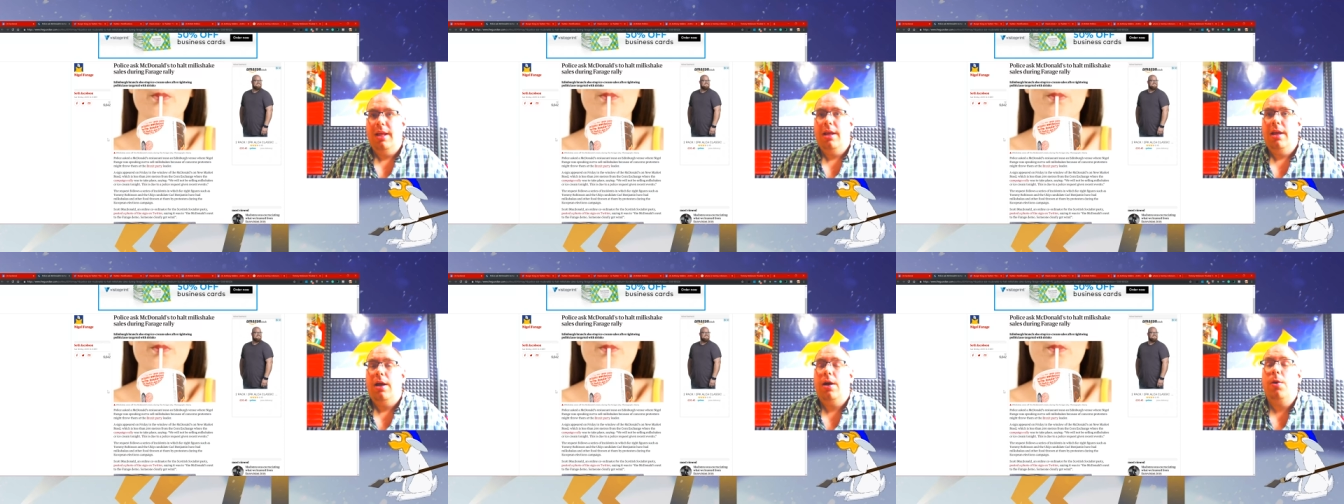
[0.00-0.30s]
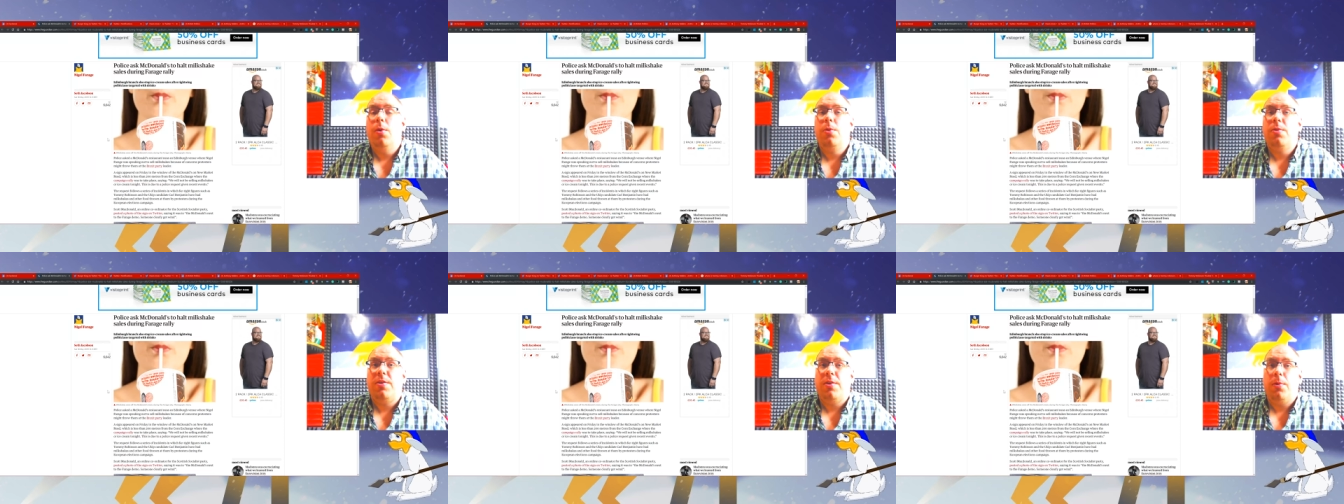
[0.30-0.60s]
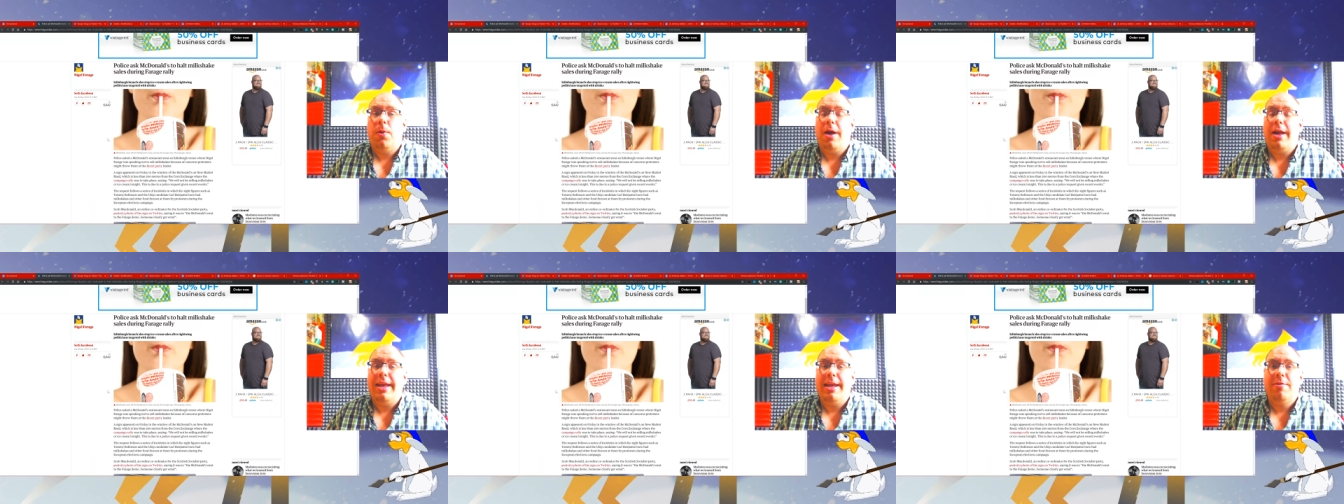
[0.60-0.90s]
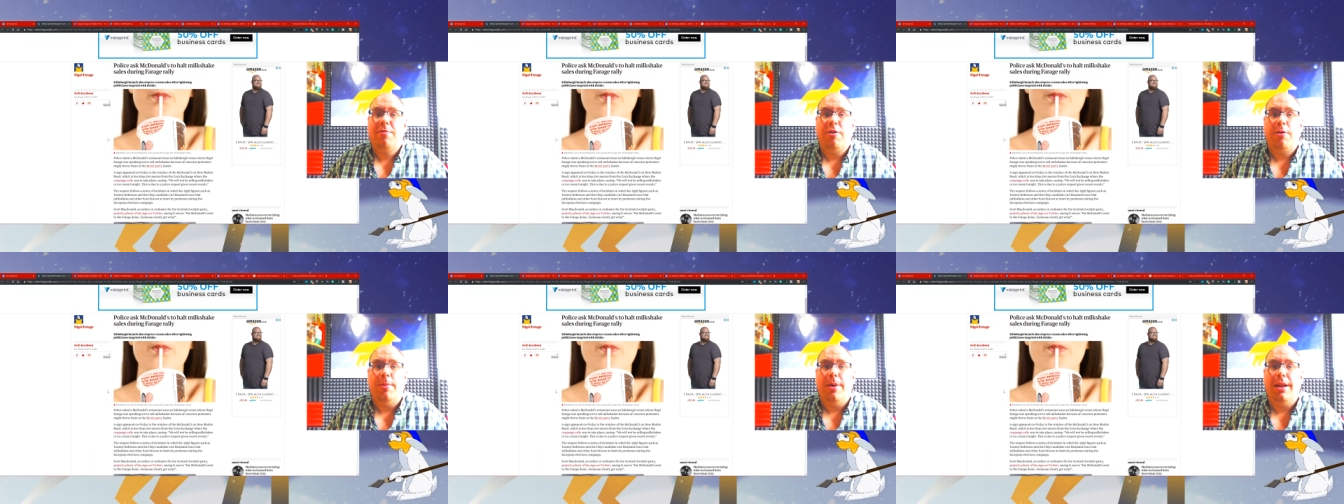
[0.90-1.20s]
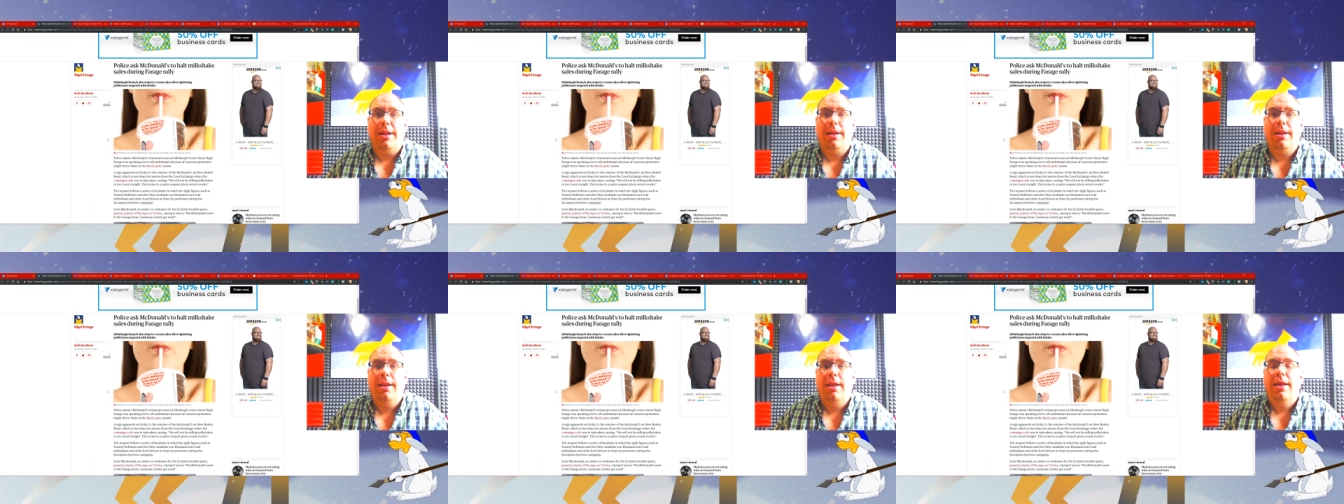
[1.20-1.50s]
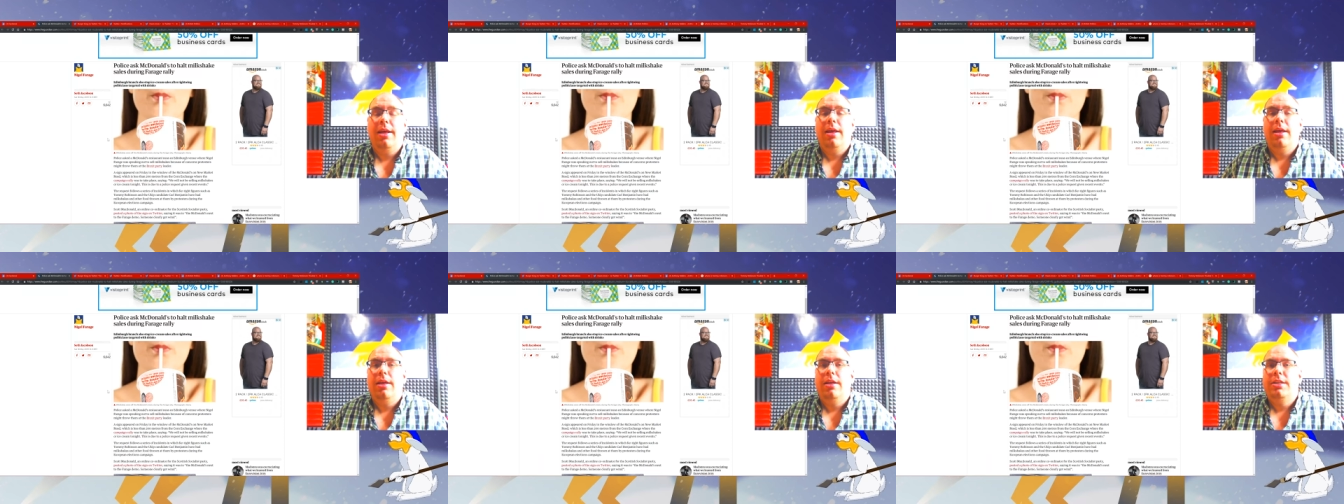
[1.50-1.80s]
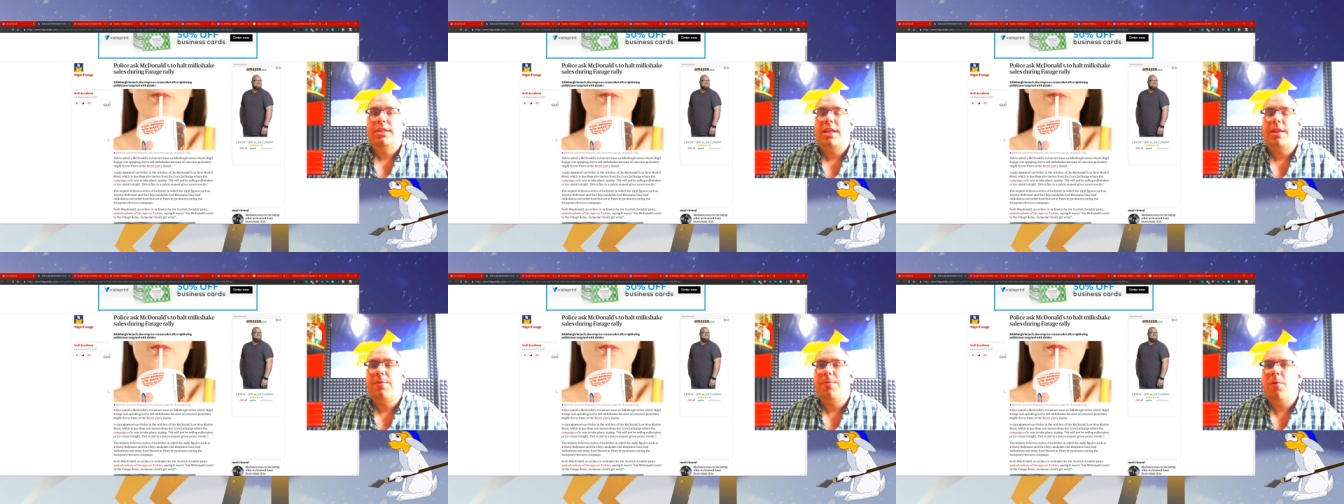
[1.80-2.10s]
Oh, so hi everyone.
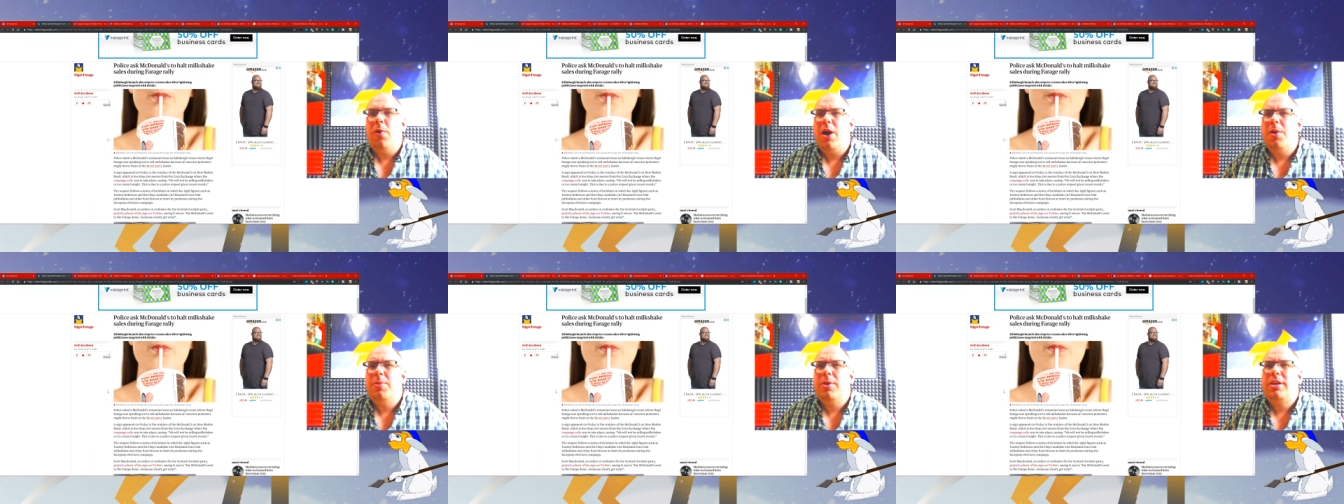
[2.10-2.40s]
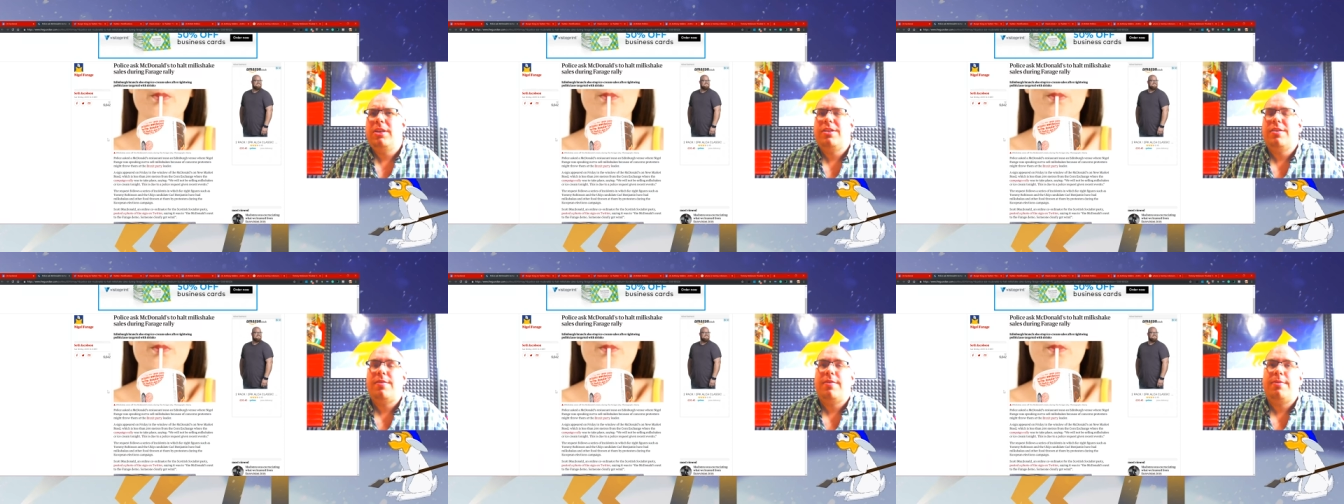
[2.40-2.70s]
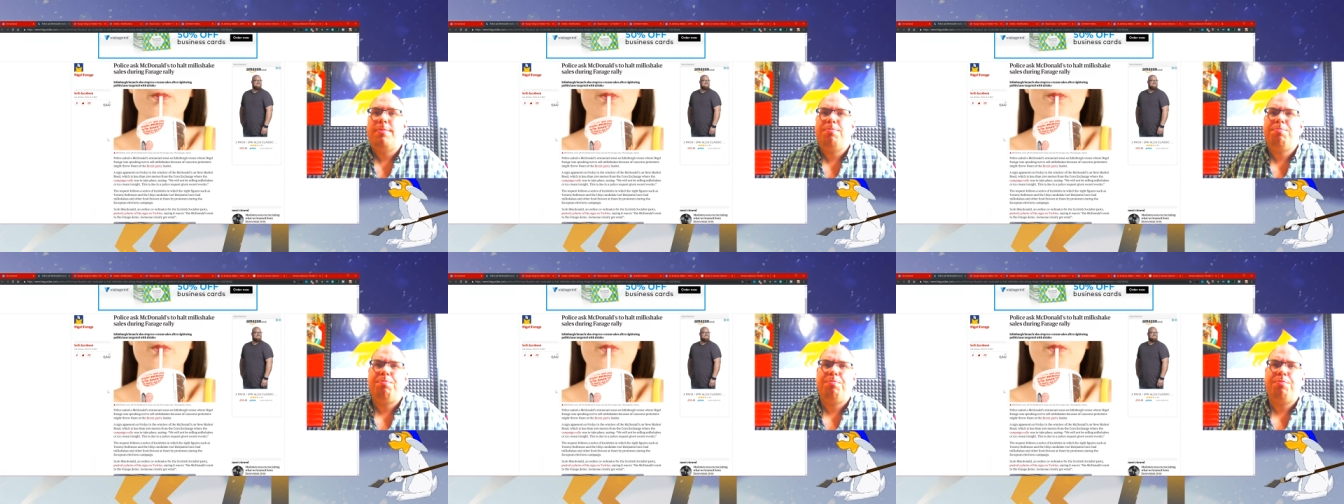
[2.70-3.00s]
Just thought I would just